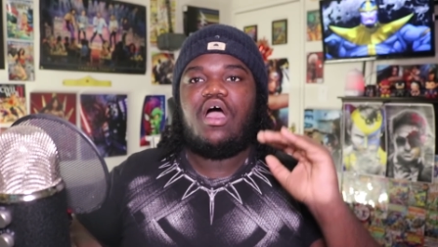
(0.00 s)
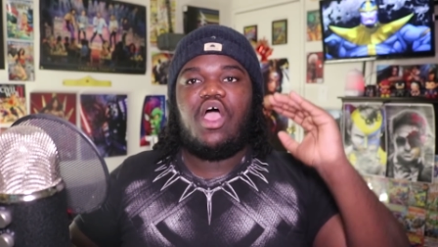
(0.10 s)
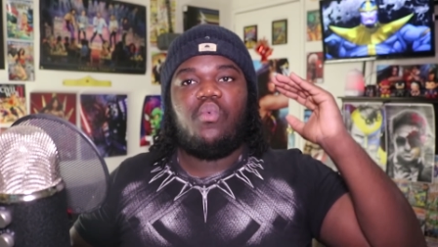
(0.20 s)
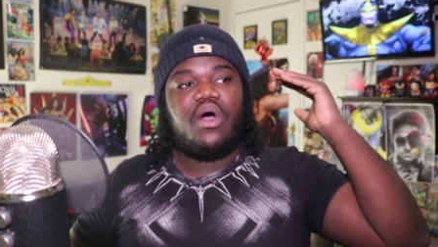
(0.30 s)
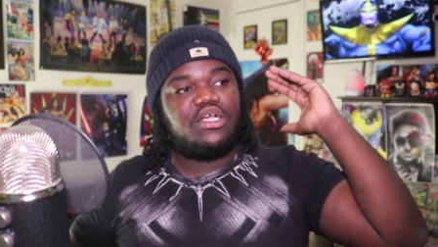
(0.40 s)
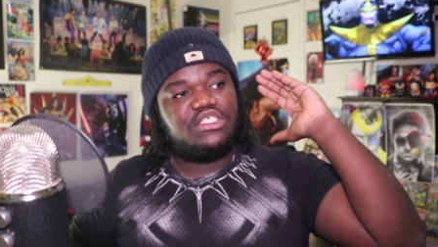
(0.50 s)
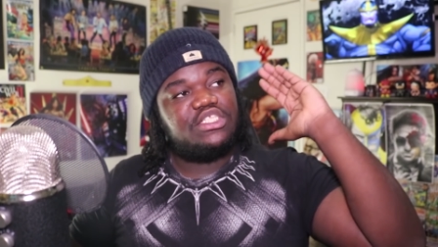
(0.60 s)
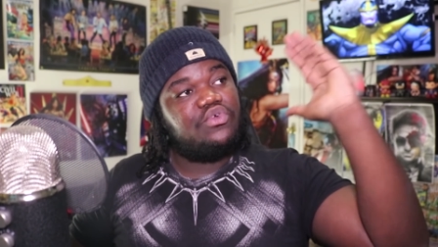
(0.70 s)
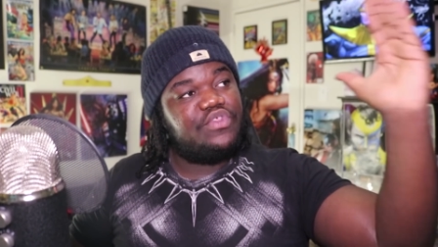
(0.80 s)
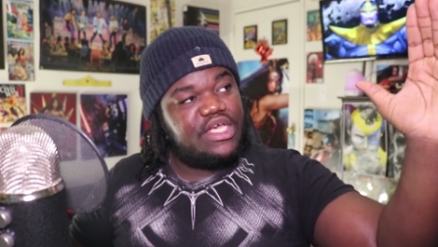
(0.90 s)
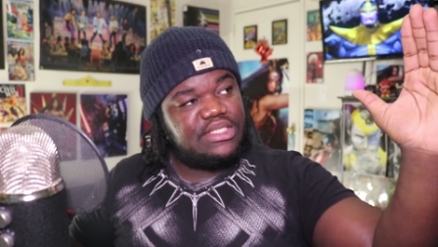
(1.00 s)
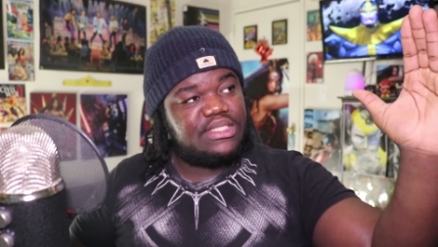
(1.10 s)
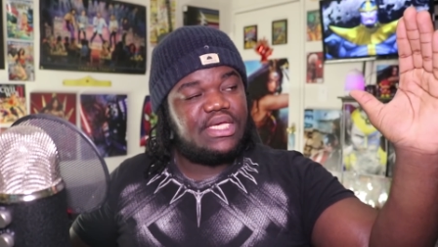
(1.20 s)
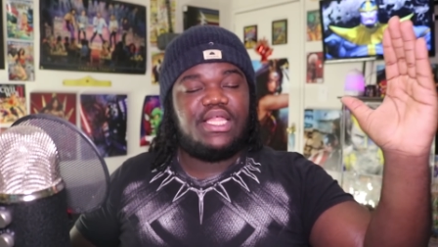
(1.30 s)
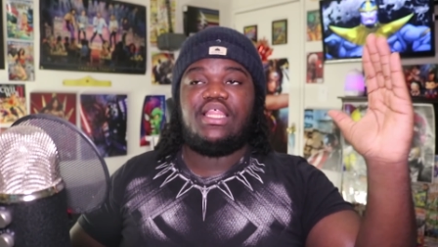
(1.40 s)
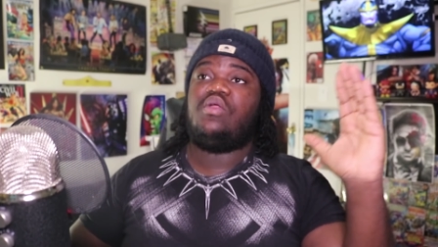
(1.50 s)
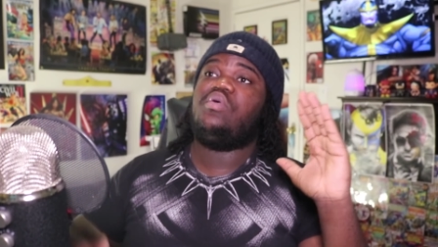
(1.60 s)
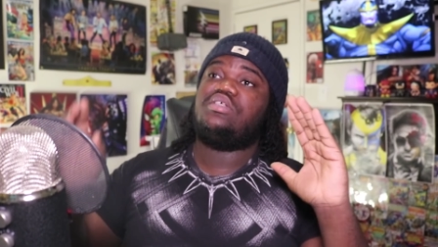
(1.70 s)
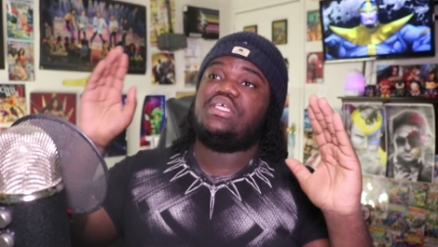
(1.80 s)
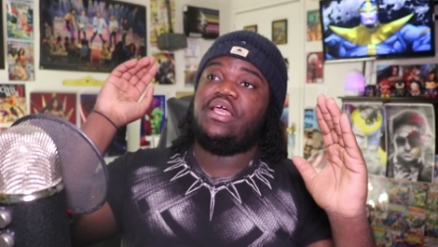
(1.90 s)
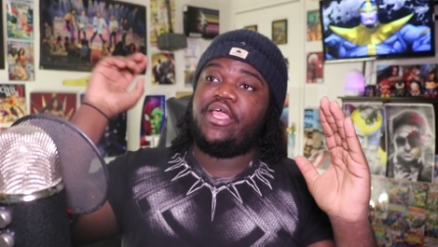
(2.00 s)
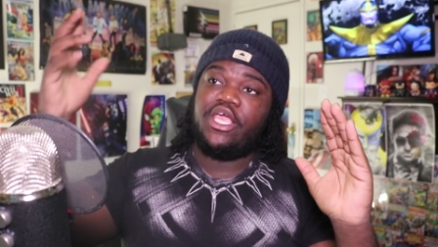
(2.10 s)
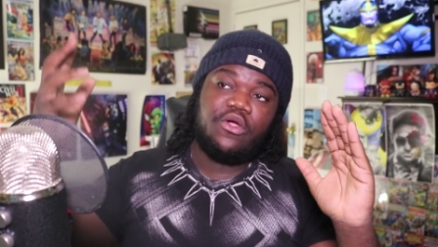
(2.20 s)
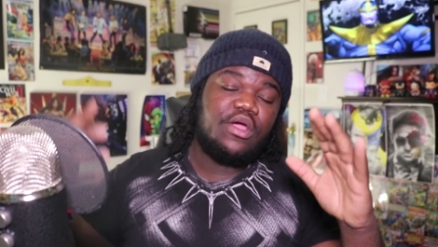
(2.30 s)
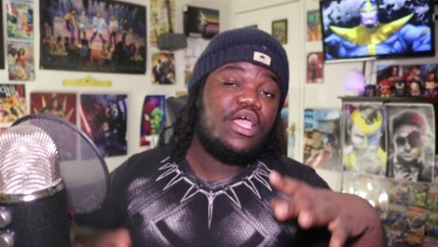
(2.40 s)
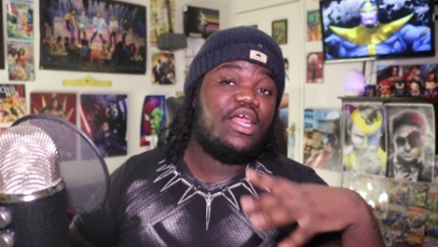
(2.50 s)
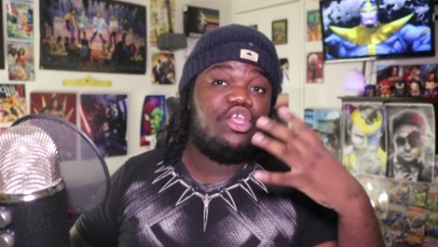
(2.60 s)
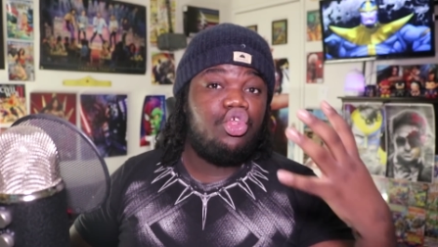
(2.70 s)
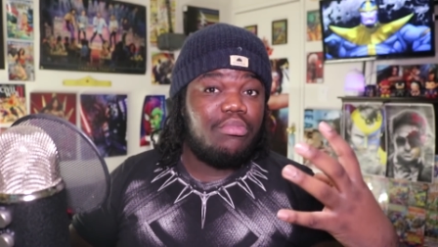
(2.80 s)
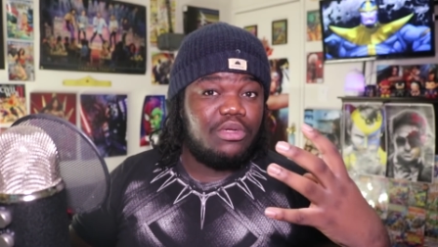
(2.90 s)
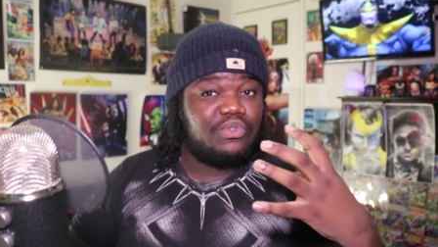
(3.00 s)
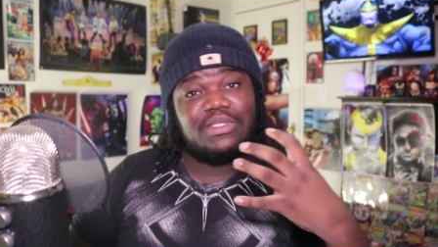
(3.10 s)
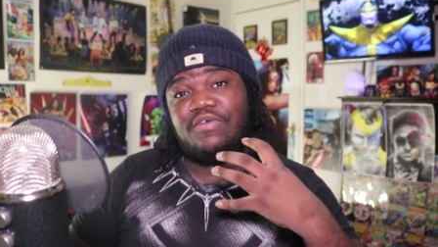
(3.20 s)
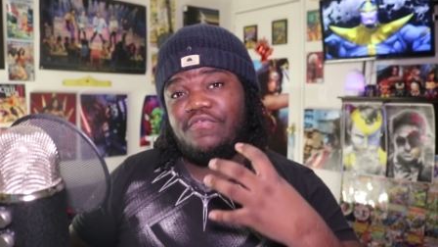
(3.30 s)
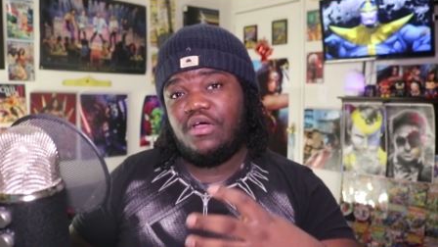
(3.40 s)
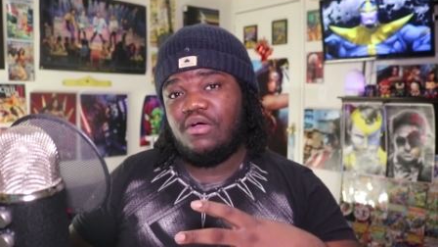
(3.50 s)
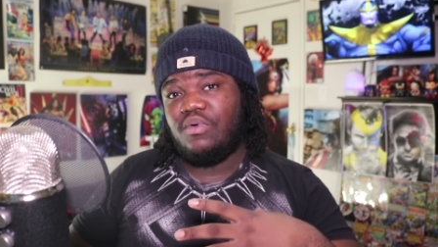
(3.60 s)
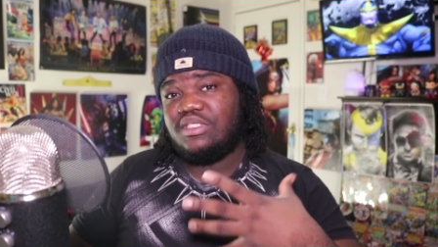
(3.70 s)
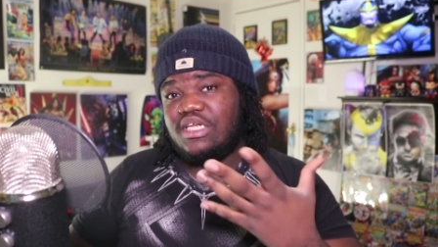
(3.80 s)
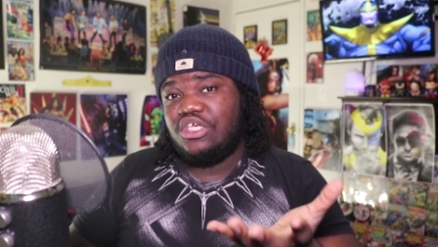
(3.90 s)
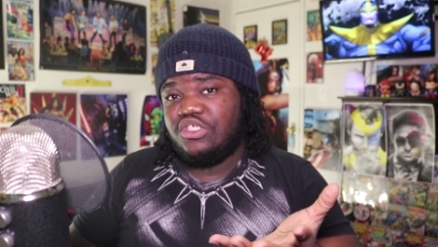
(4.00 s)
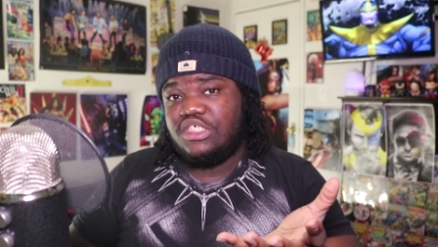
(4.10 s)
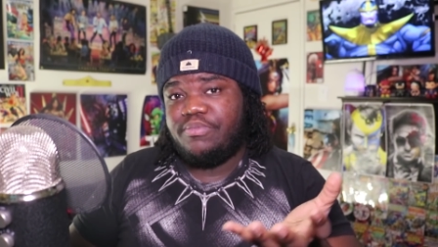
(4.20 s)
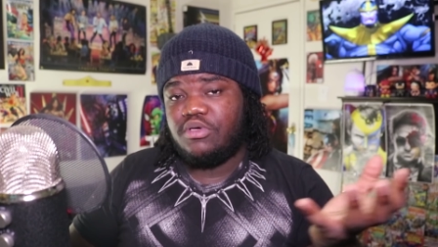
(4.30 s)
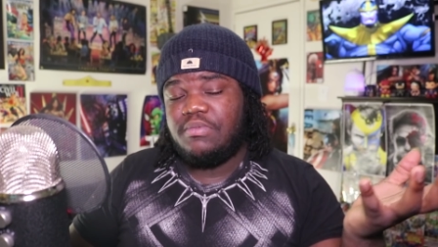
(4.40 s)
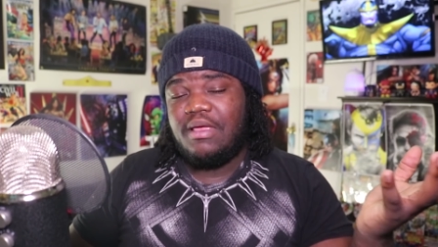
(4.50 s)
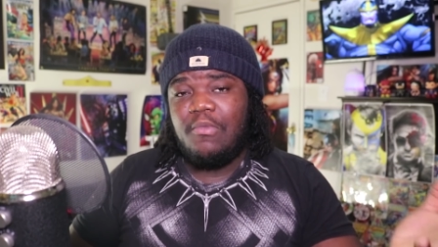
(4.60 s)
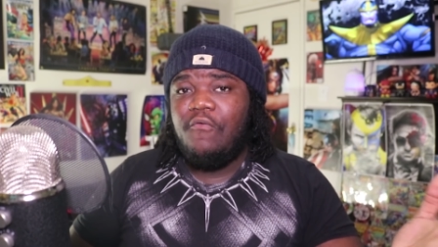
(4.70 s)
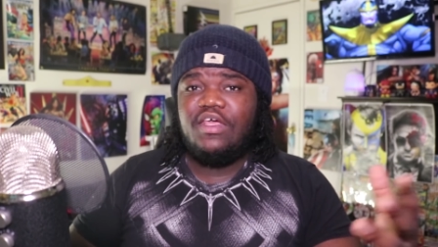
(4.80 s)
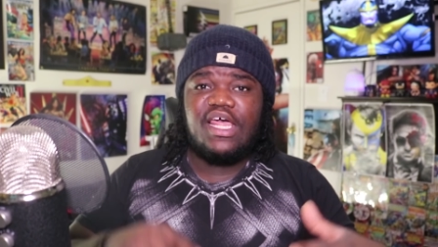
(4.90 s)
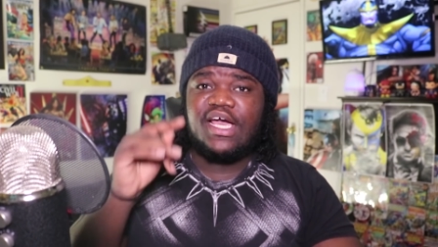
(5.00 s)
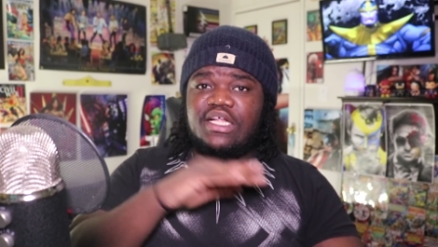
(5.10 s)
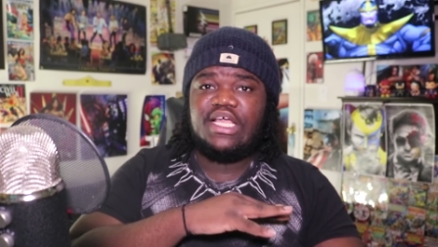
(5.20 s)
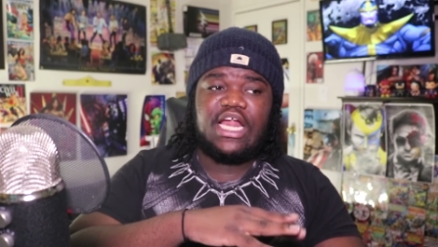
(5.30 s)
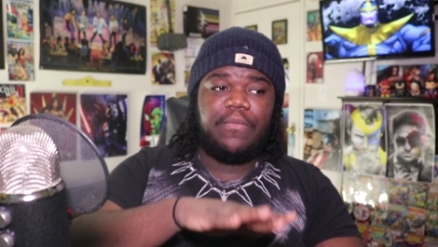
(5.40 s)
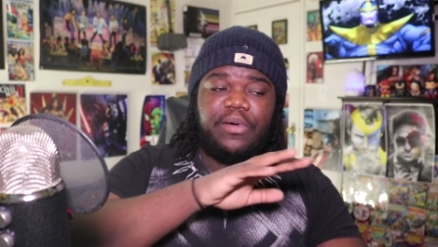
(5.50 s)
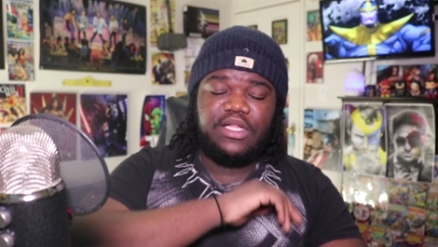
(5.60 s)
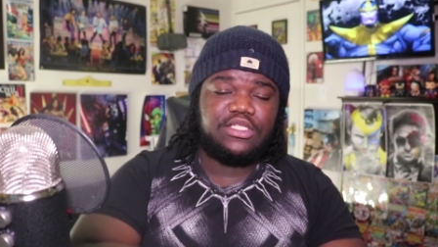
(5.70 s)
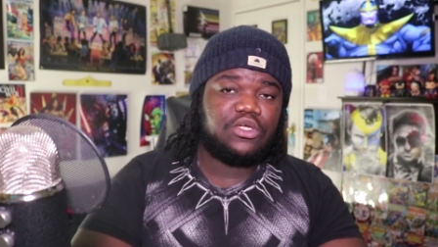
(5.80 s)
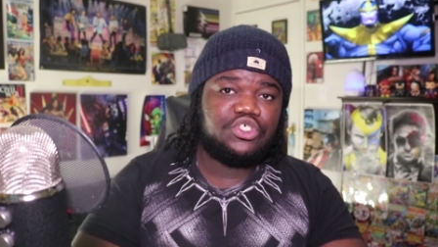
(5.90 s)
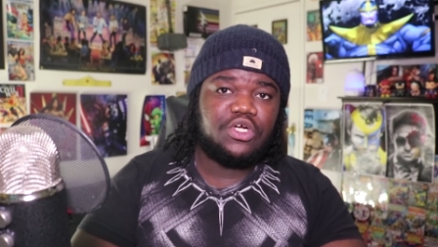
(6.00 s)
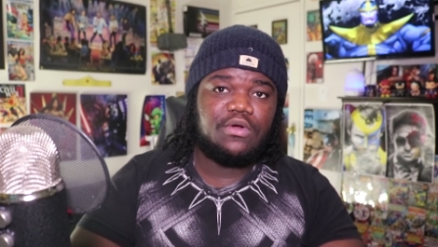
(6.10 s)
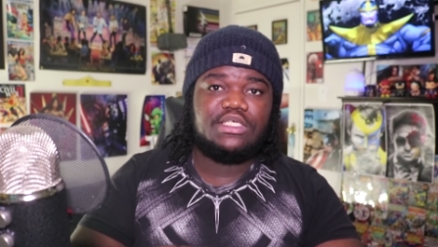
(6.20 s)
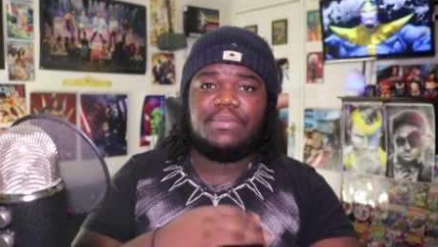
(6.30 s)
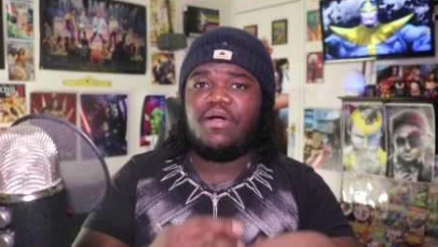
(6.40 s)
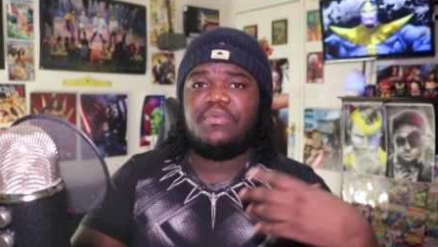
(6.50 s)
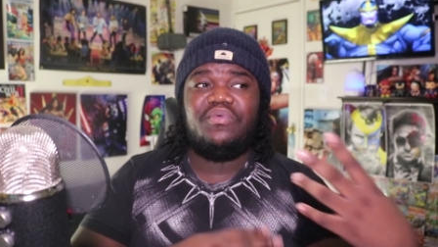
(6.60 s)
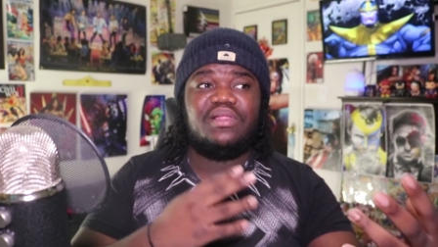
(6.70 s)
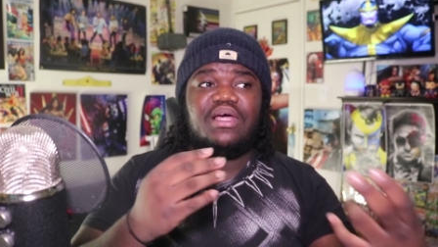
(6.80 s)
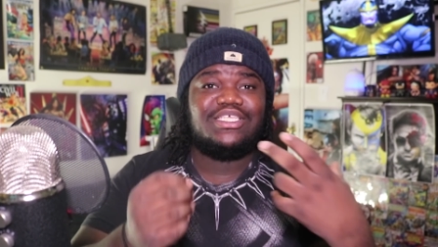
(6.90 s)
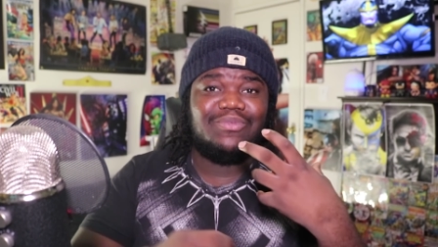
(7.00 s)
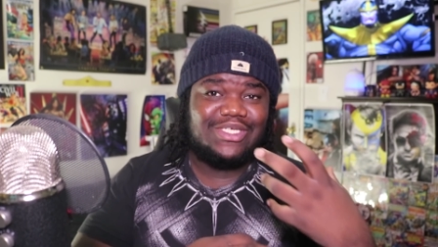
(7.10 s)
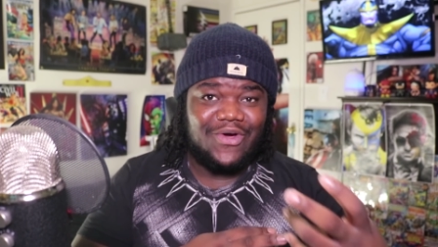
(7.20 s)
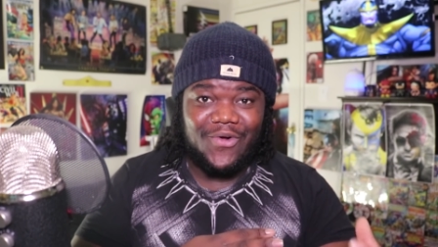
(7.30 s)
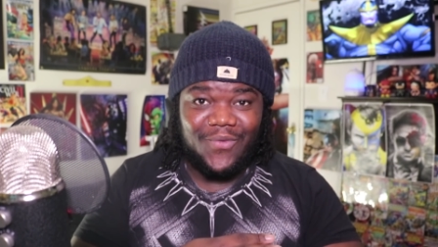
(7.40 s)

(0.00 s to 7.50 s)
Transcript: I want us to do this, and then I want us to end here. Inhumans was a, uh, was initially supposed to be a movie. They cut that out, put that to a show because they probably realized it wasn't